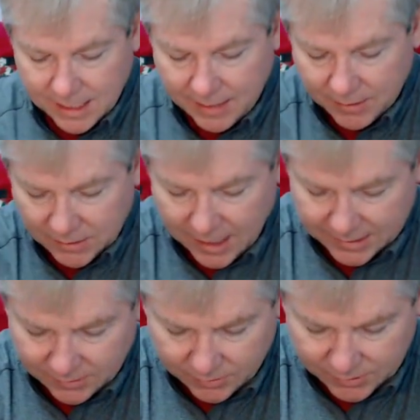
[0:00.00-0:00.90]
And there's
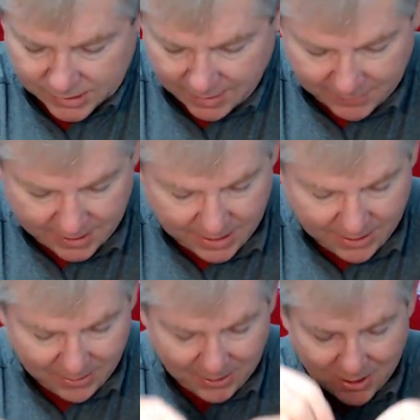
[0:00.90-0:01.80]
lots of little stuff in
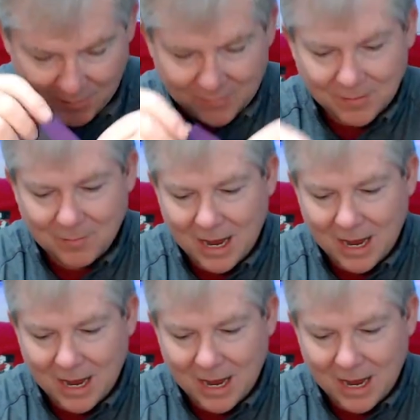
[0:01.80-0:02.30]
here, even